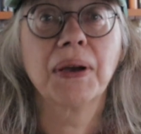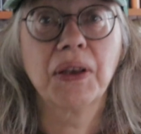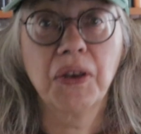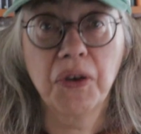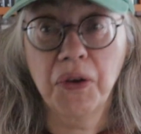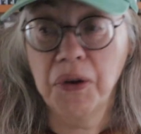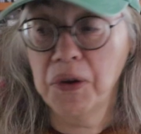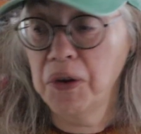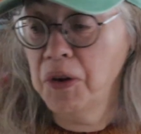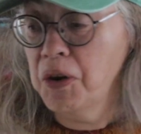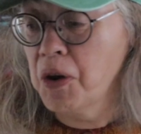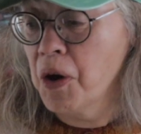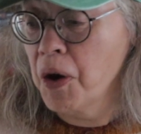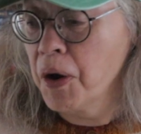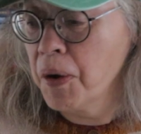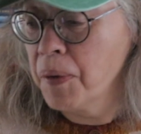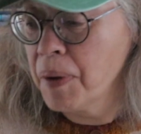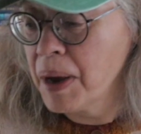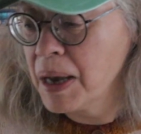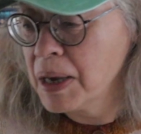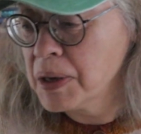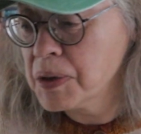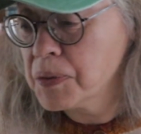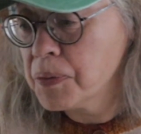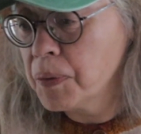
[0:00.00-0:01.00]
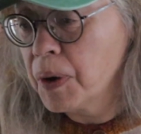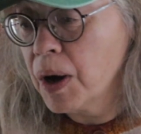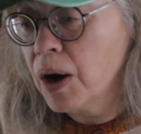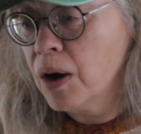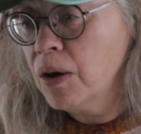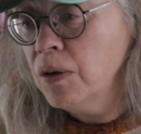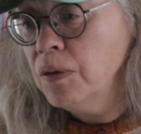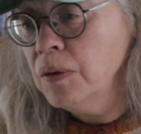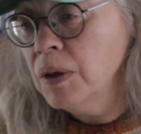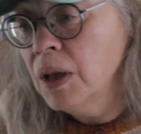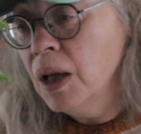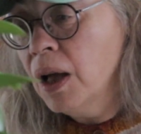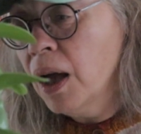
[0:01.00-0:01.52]
one you know as
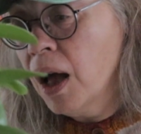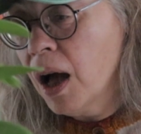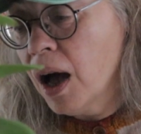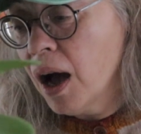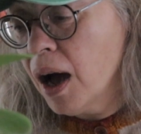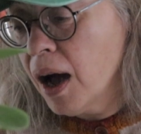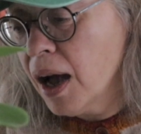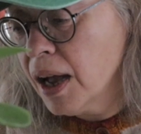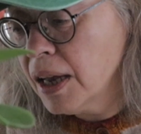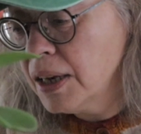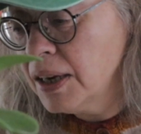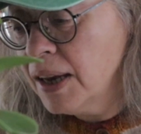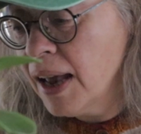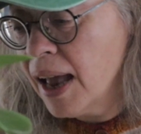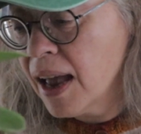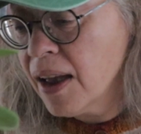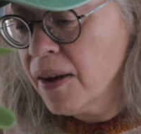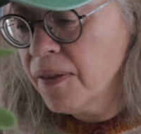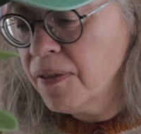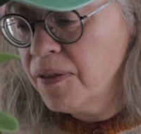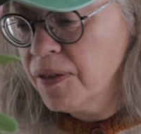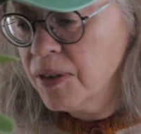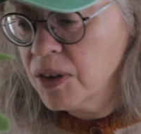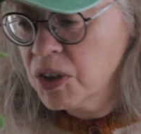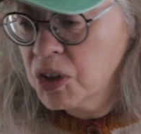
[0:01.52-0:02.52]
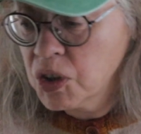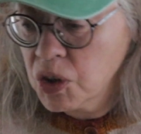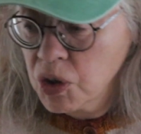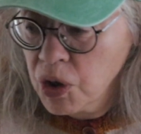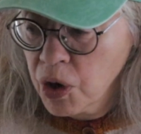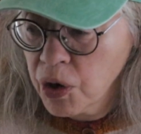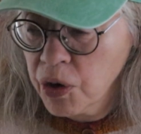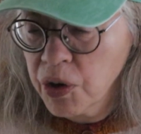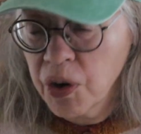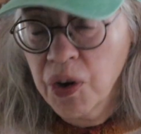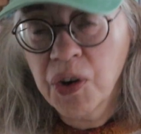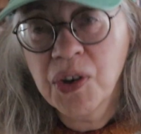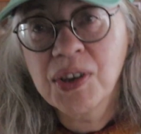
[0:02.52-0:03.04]
well. I have
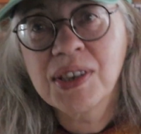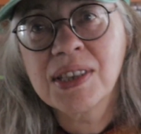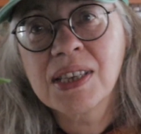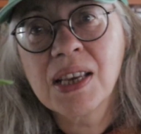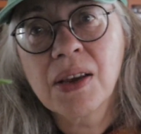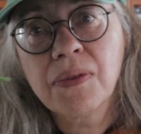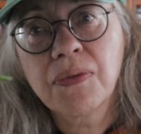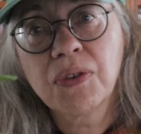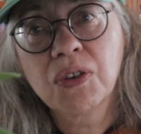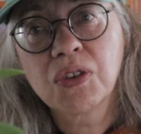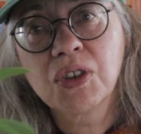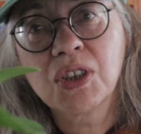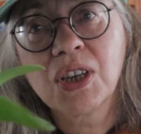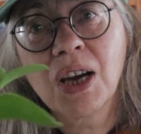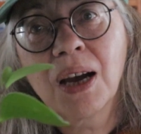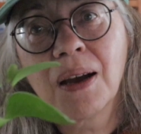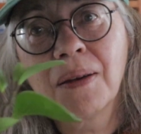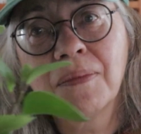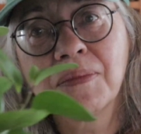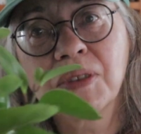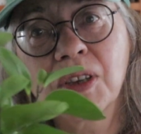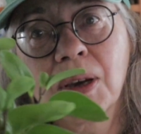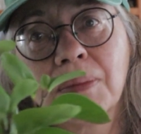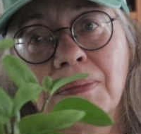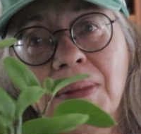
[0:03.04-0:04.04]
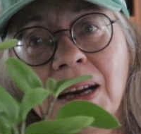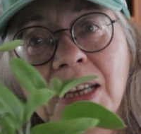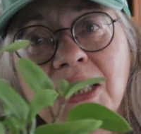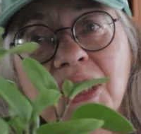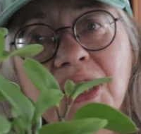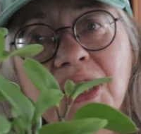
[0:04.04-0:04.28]
shown her several times on my